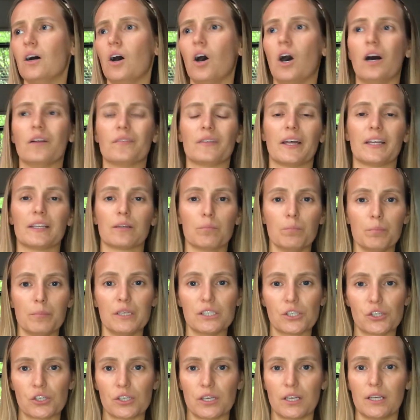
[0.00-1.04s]
on like
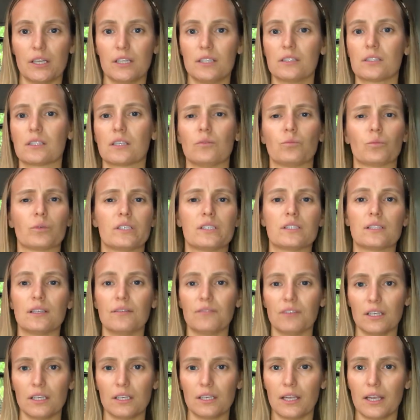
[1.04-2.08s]
missions and
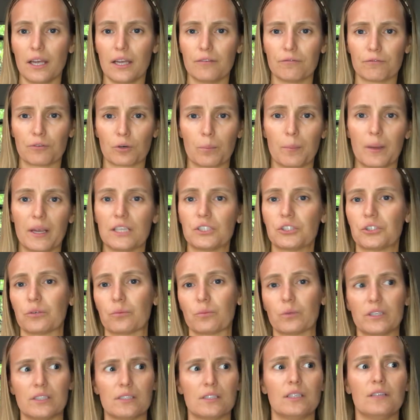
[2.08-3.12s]
receiving information,
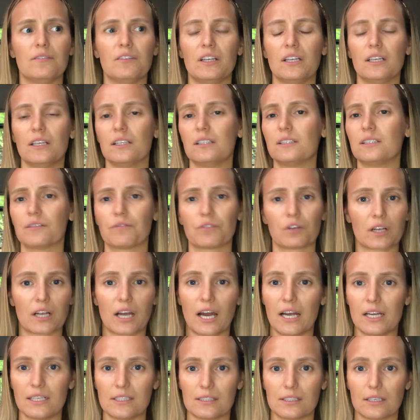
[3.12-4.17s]
receiving different
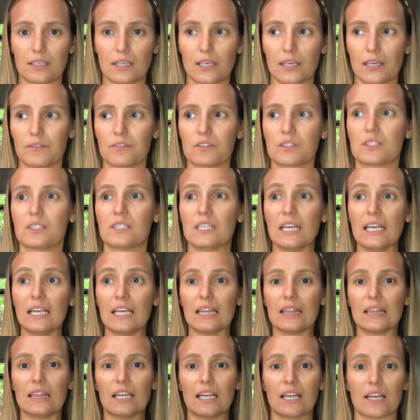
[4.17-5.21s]
kinds of gifts,
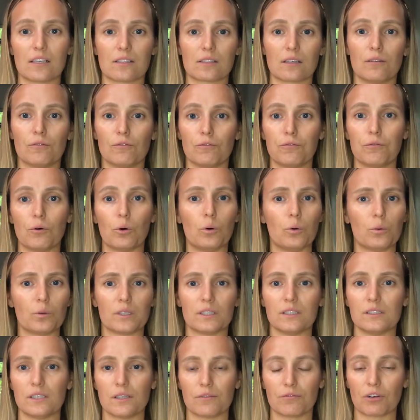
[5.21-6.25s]
seeing things unfold
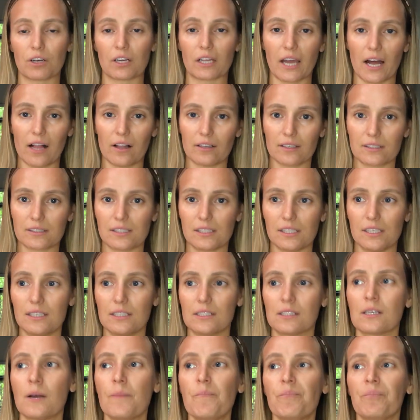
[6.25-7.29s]
in different
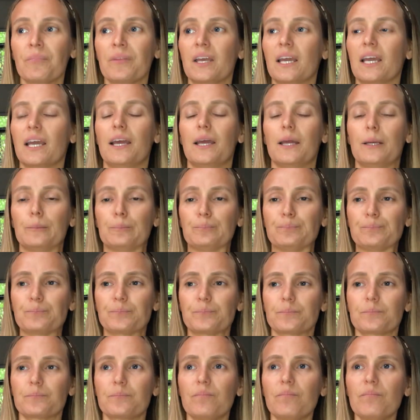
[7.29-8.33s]
galaxies. And
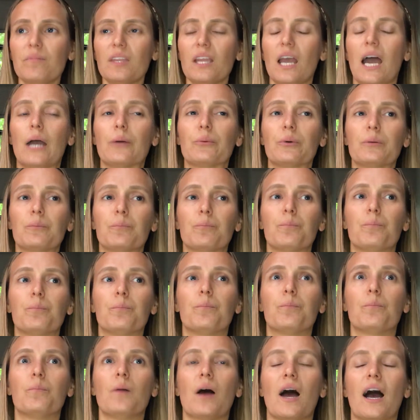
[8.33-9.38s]
I would
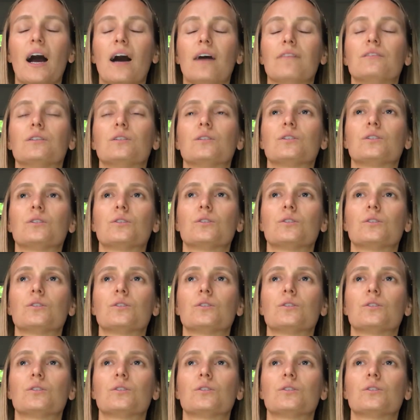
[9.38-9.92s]
have